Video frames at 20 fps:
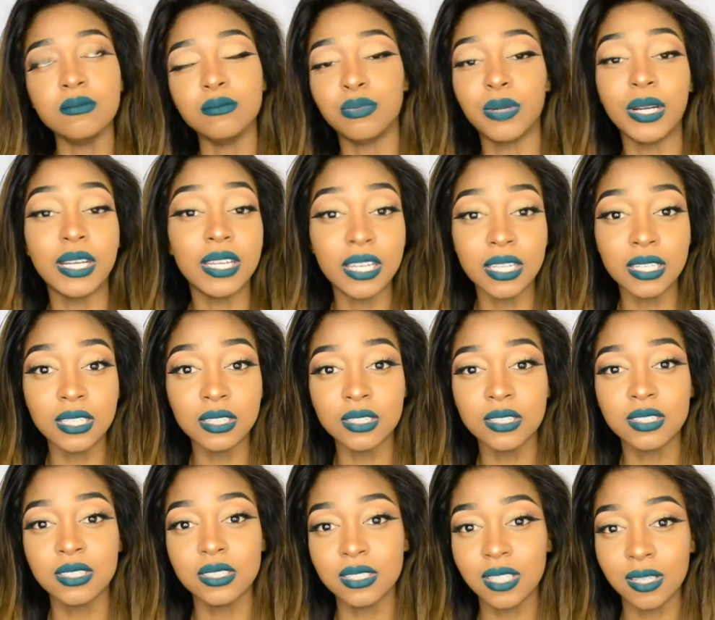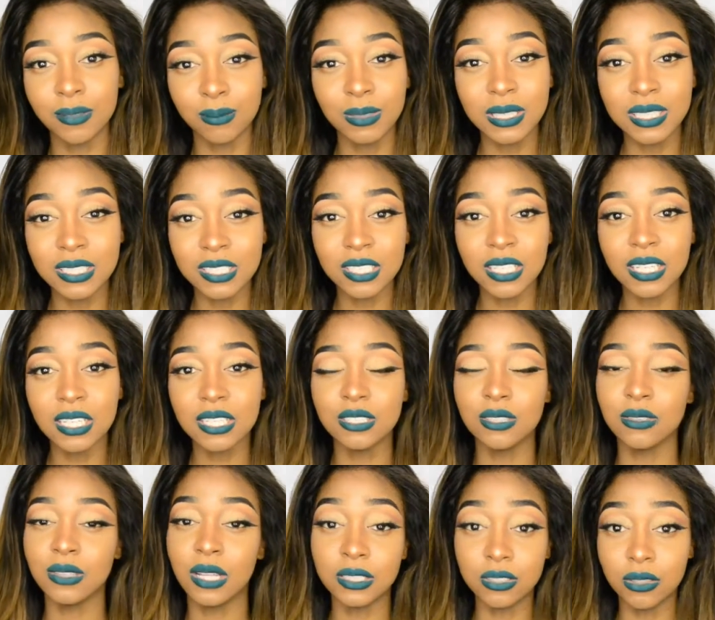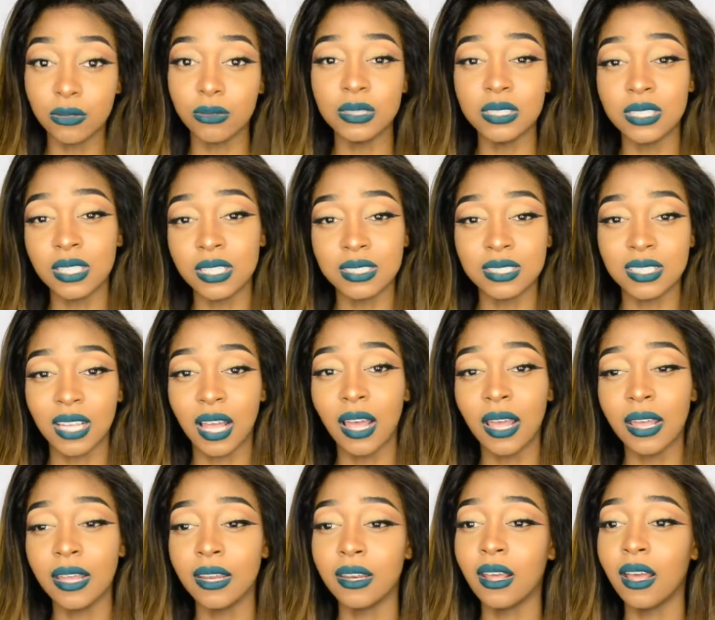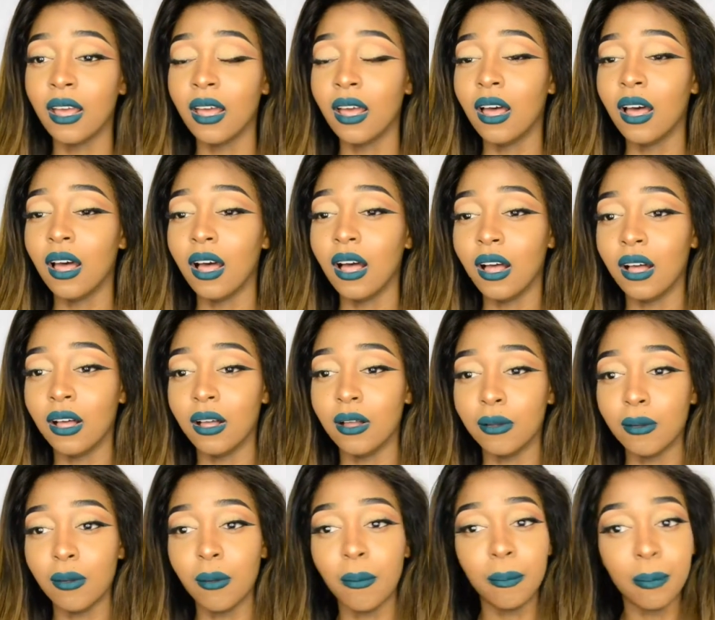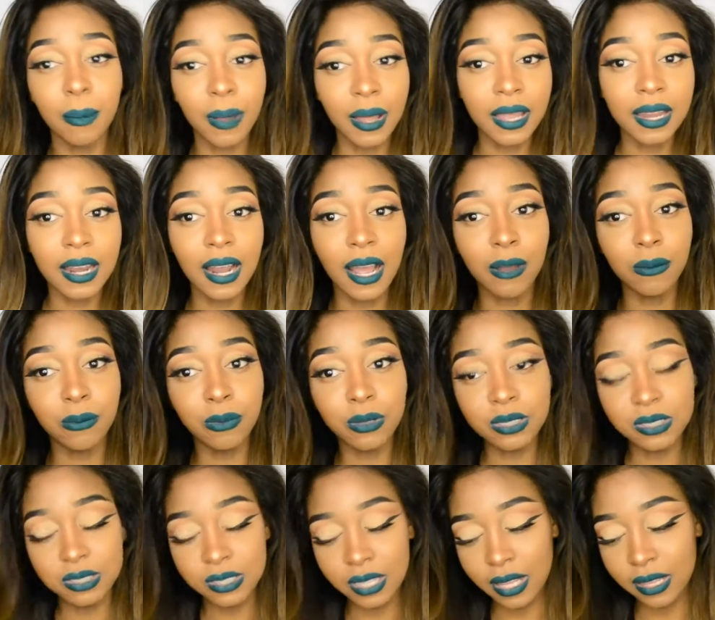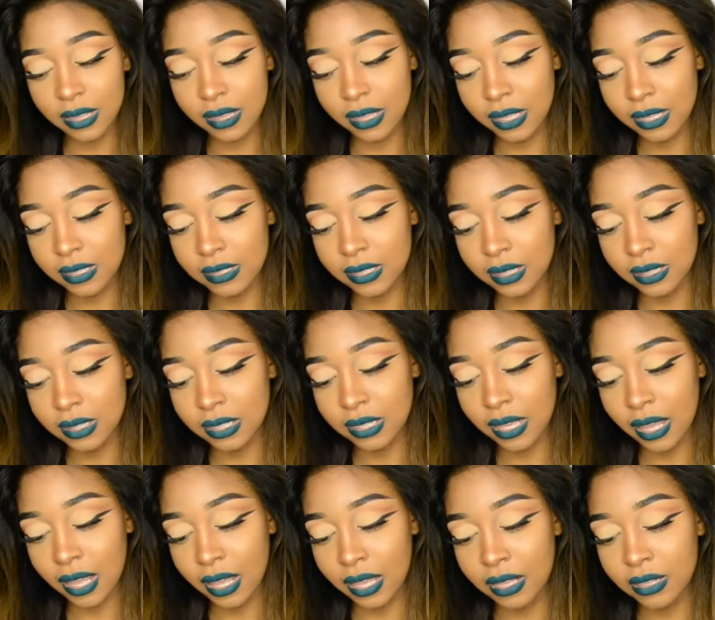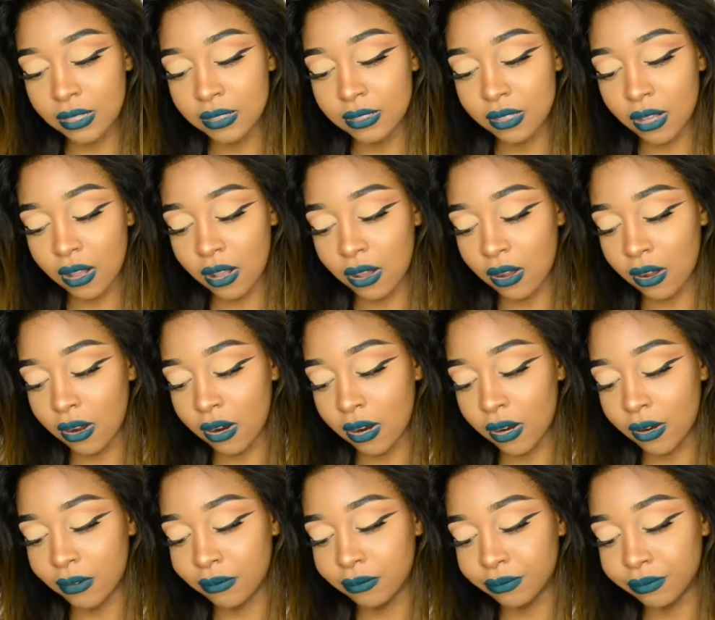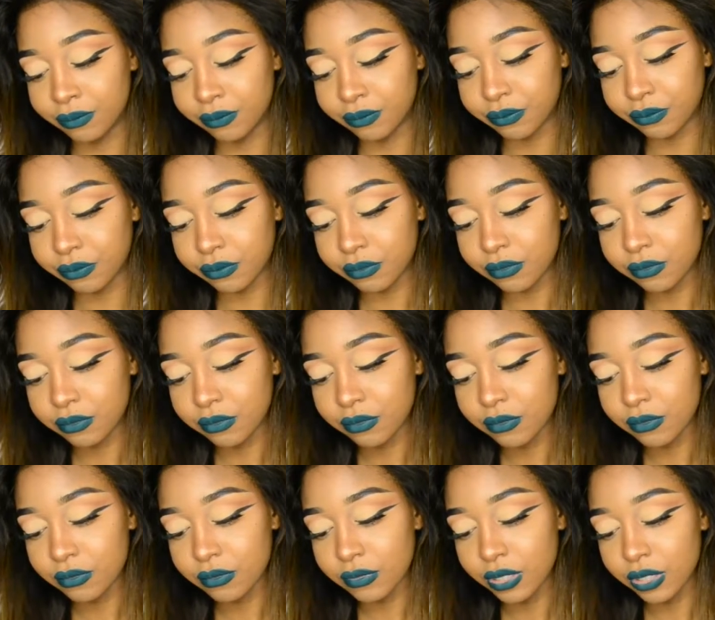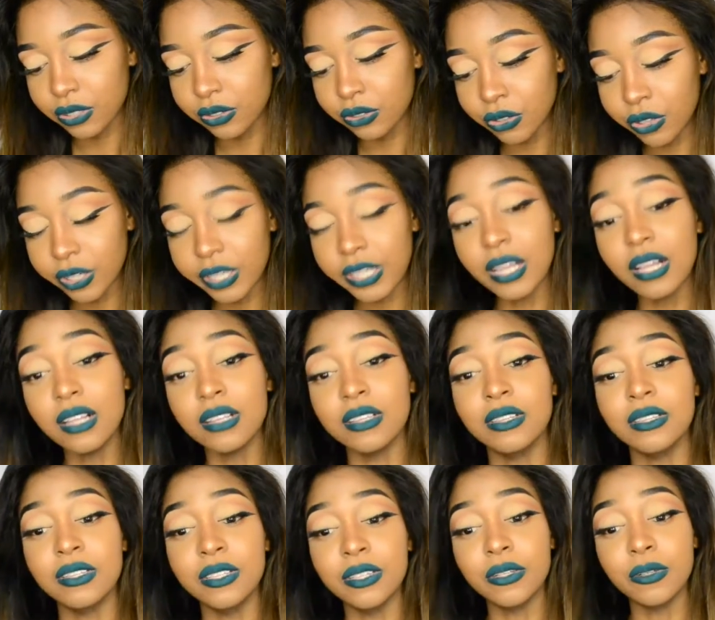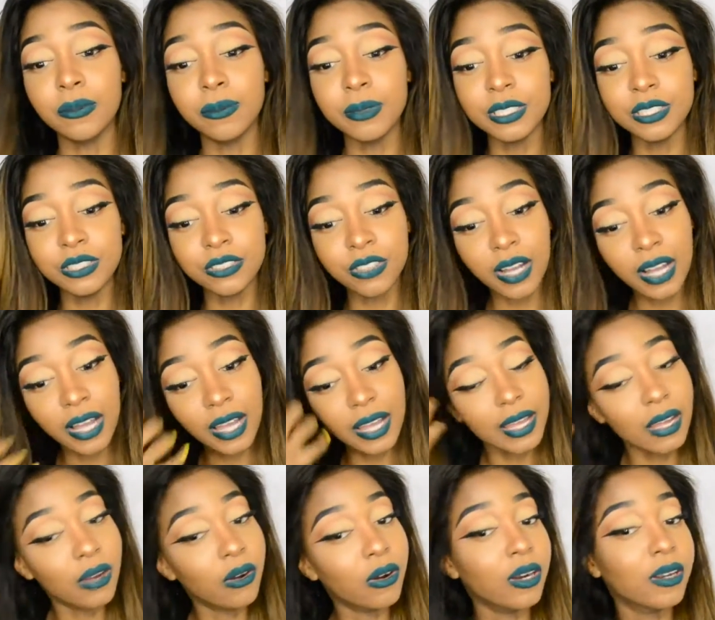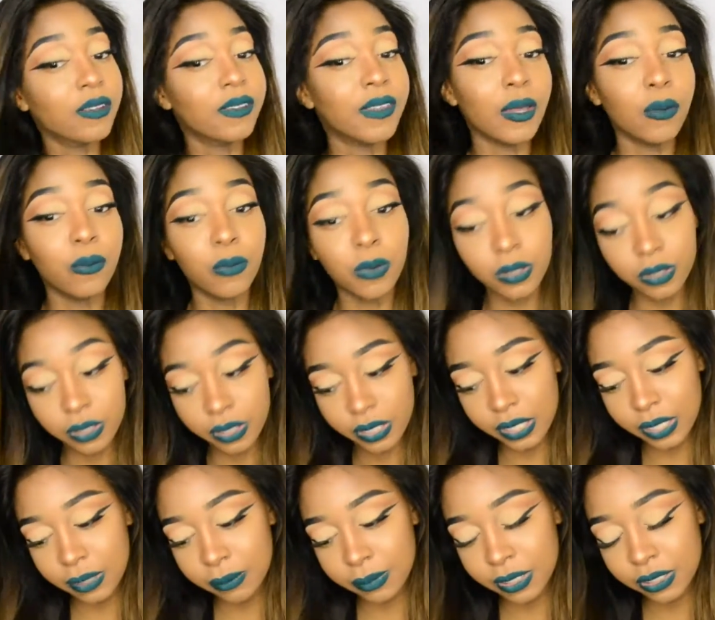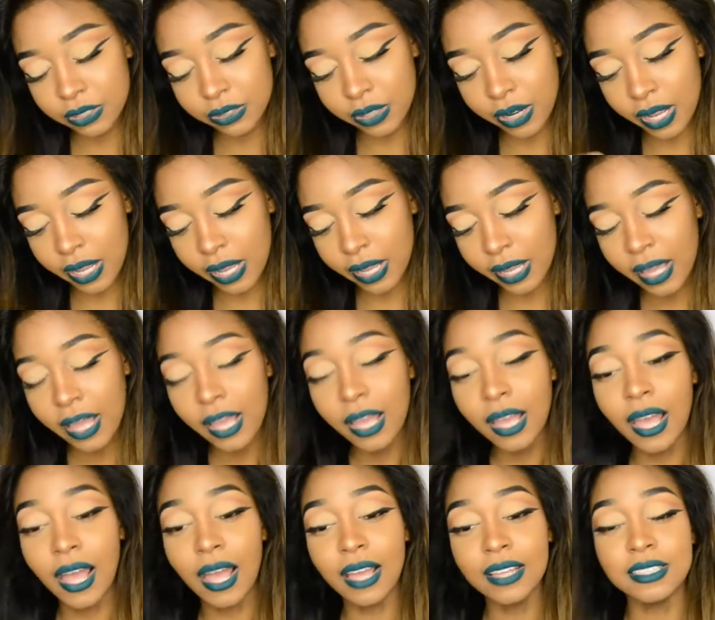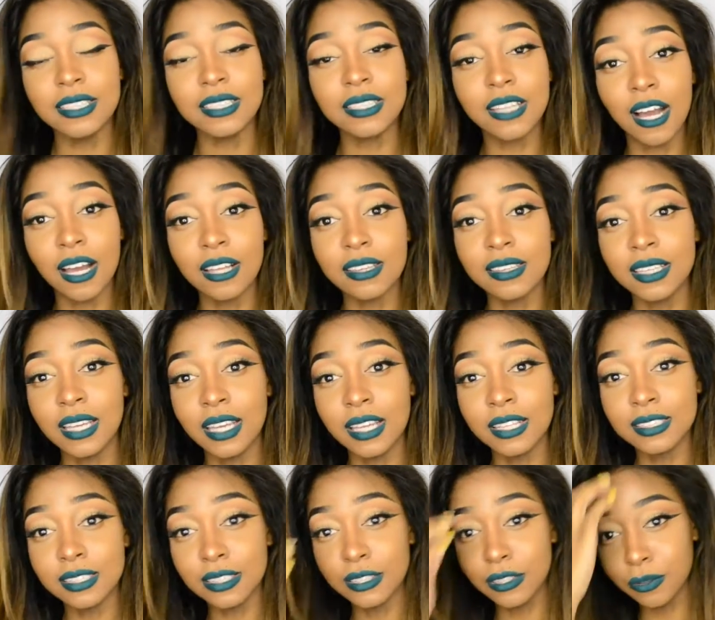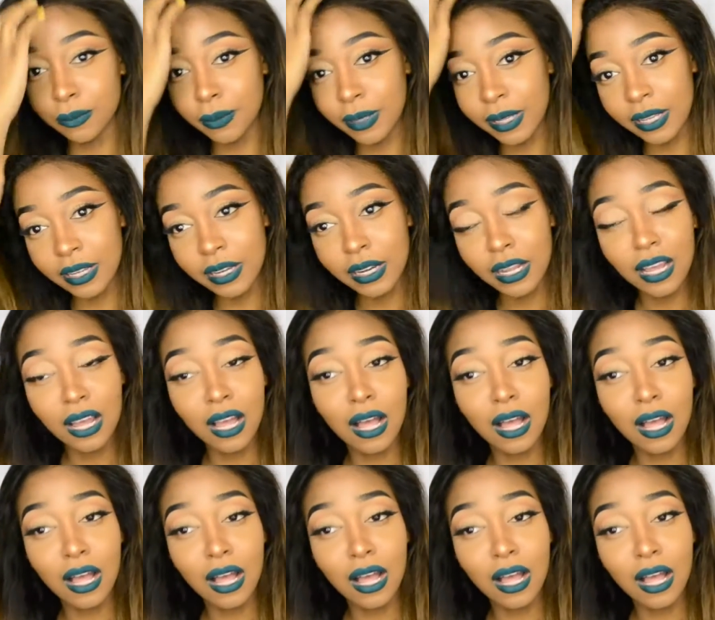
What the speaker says: breakage since I bleached it, so that's always a good sign. But I will say this, that the ends are looking a little bit dry, or they were looking a bit dry. I did cut the ends a little bit,